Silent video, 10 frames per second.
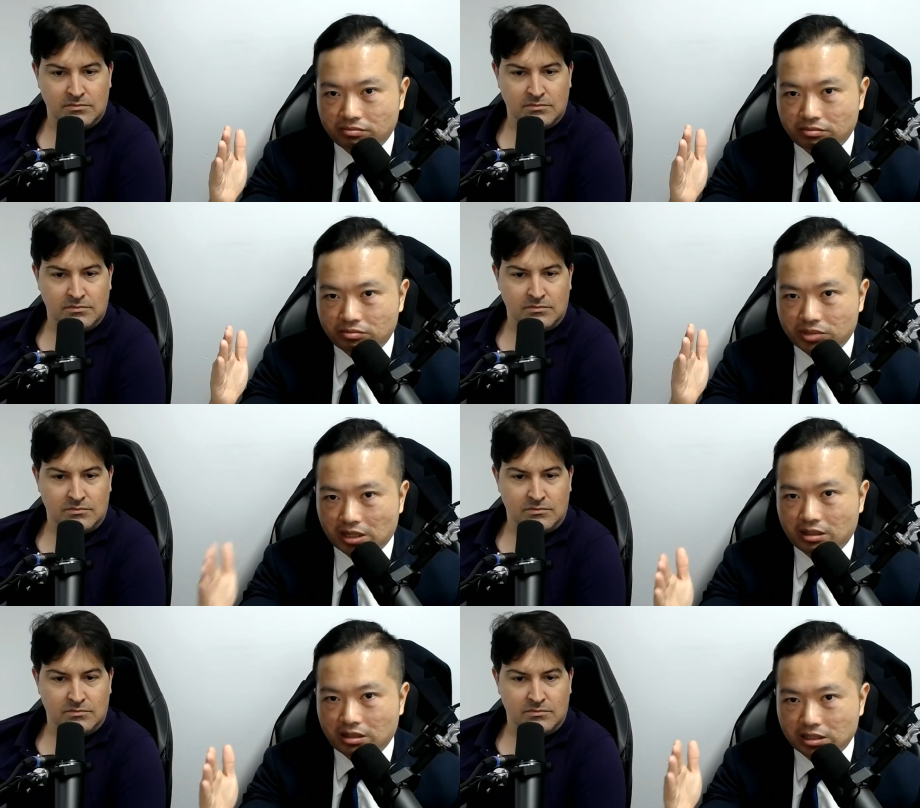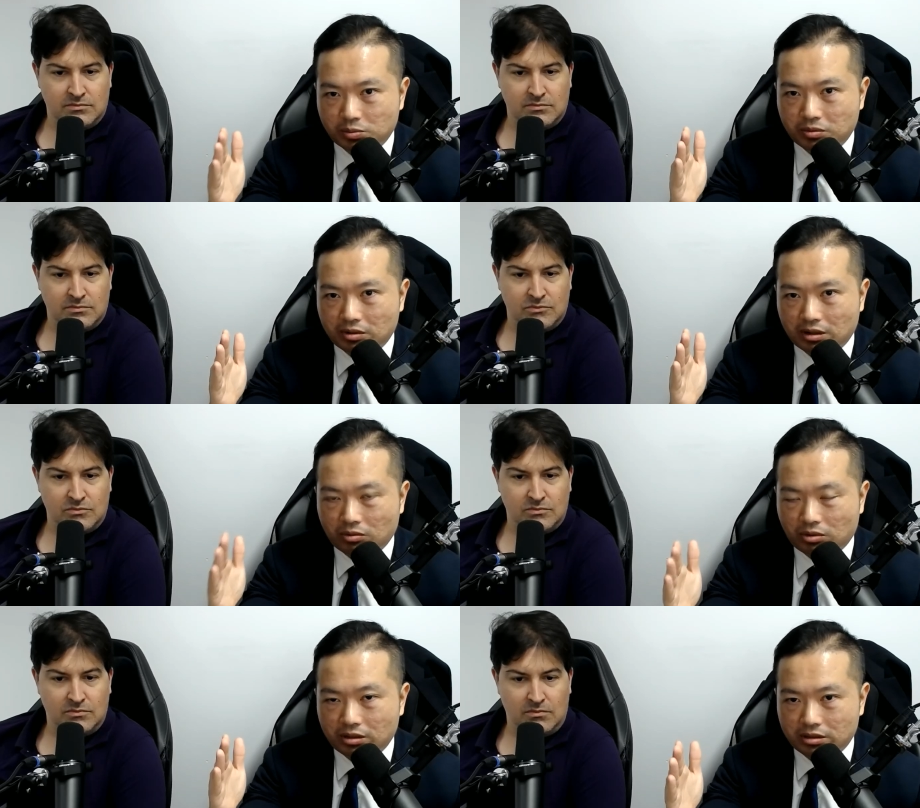Speaker 1: Tether that's uh,
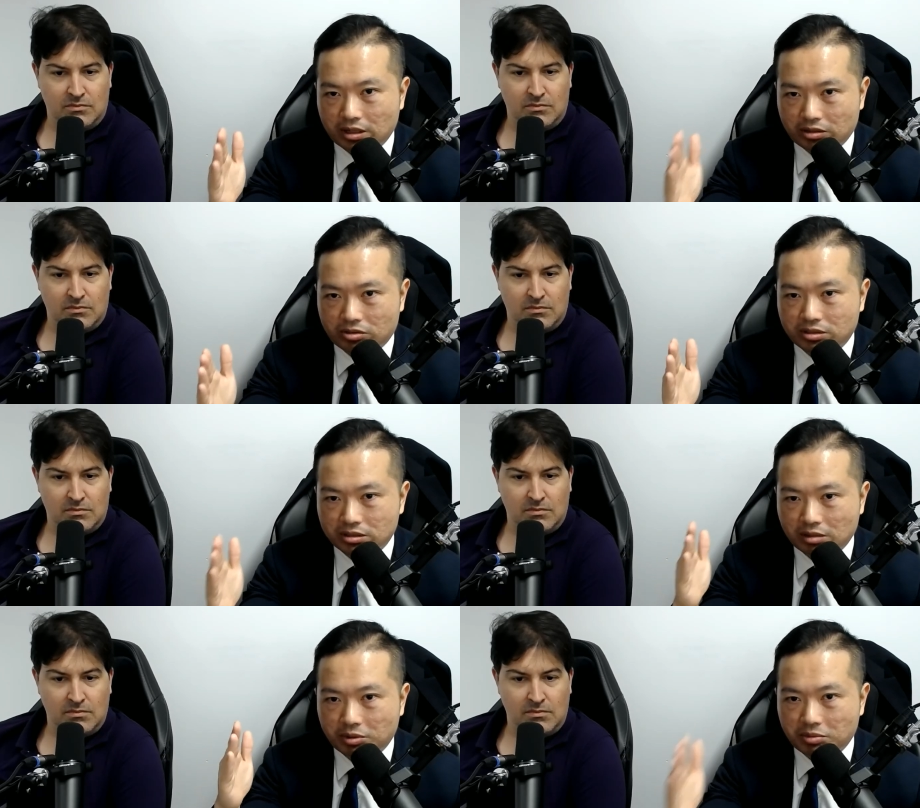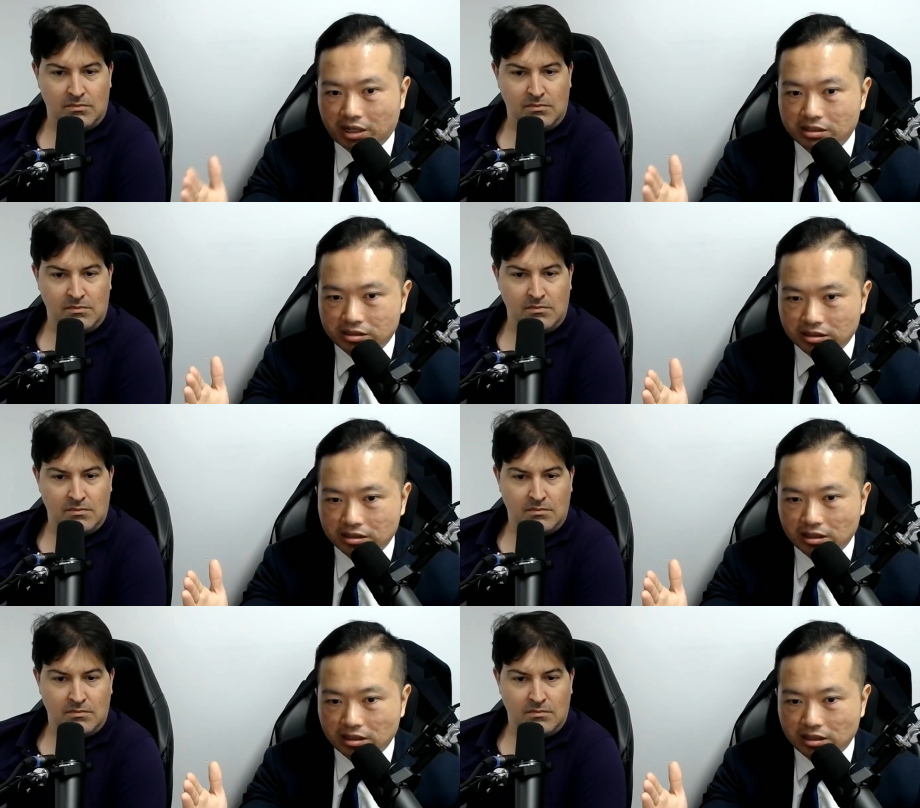wallet addresses that have been blacklisted.